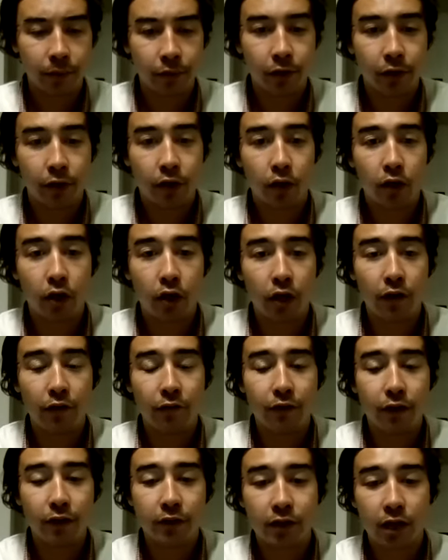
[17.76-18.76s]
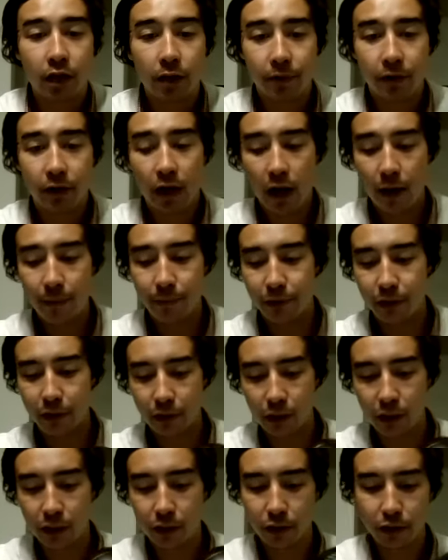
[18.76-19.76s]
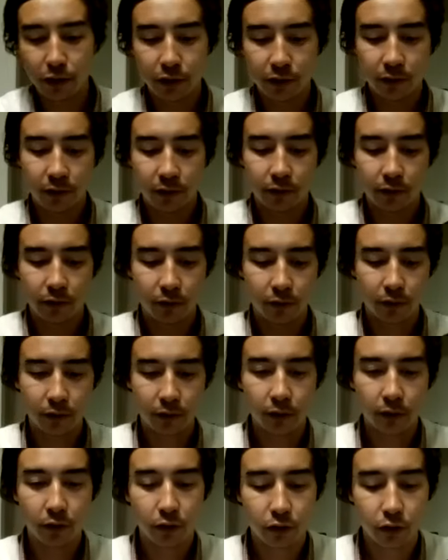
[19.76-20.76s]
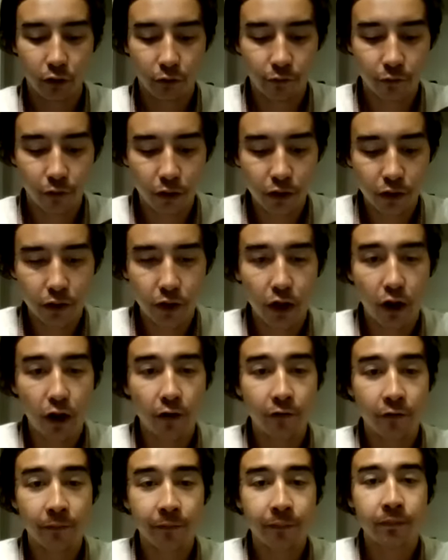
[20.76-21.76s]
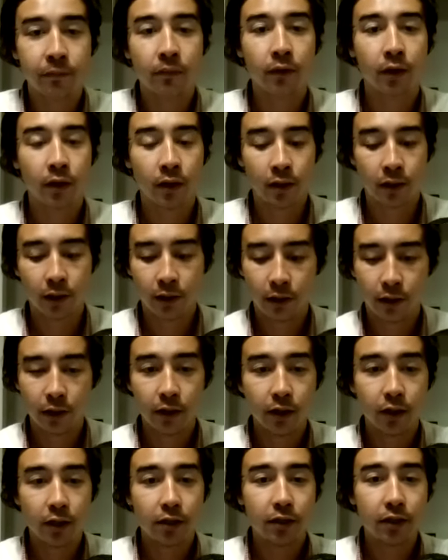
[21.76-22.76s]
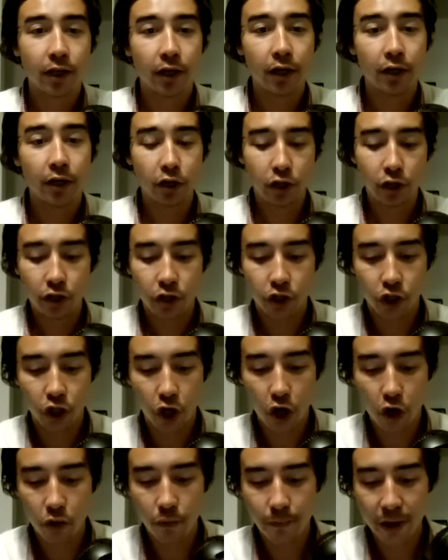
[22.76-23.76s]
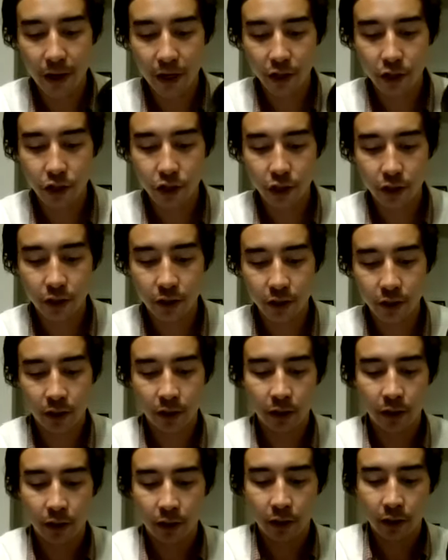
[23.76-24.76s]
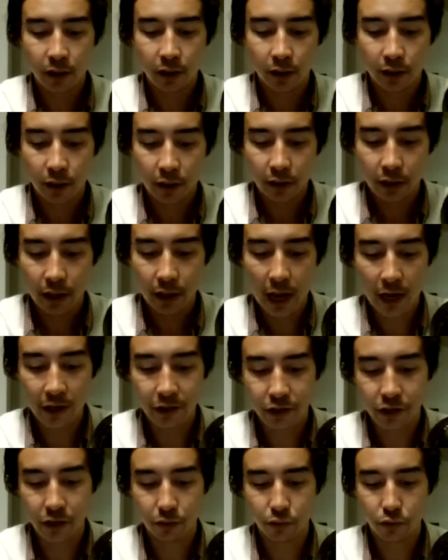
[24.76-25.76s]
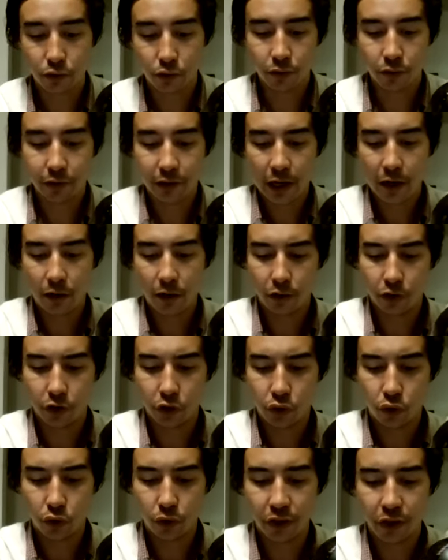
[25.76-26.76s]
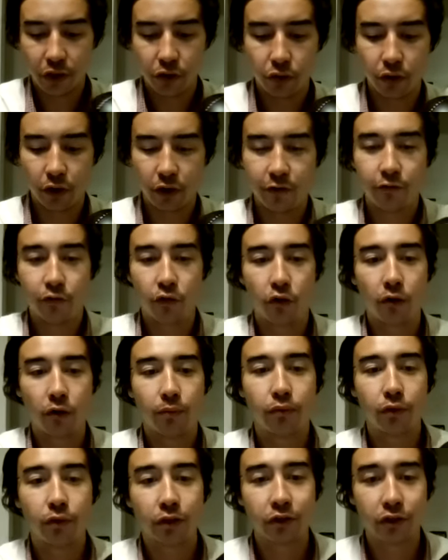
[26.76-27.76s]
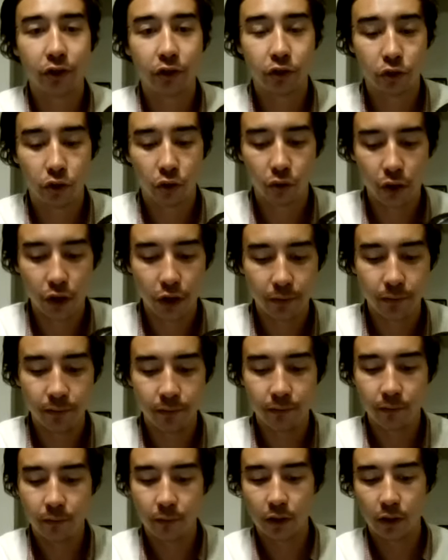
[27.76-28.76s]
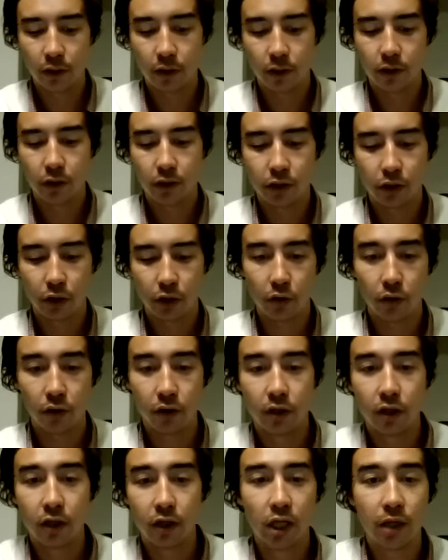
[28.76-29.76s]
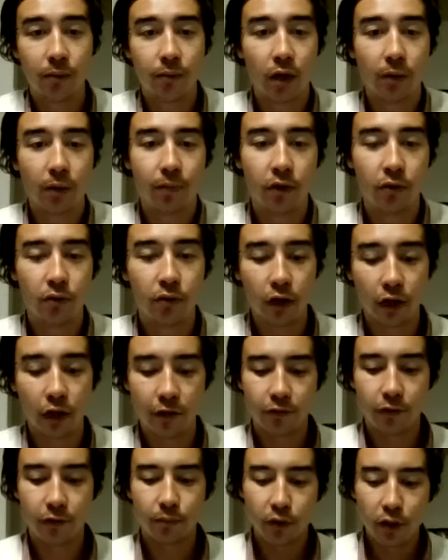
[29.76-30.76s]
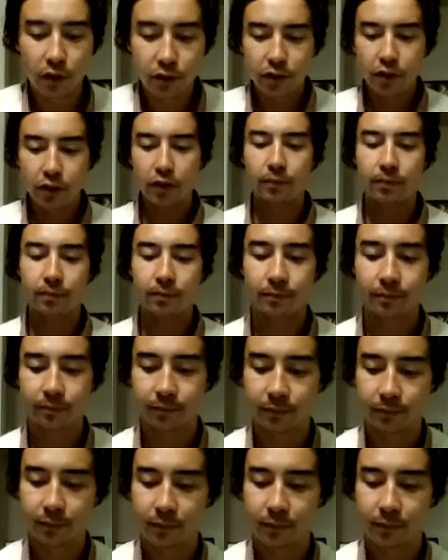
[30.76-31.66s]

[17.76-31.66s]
some of the current events that have been happening lately. So, first off, Senator Joe Manchin hasn't rolled out a 2024 presidential run. So, he might be running for president.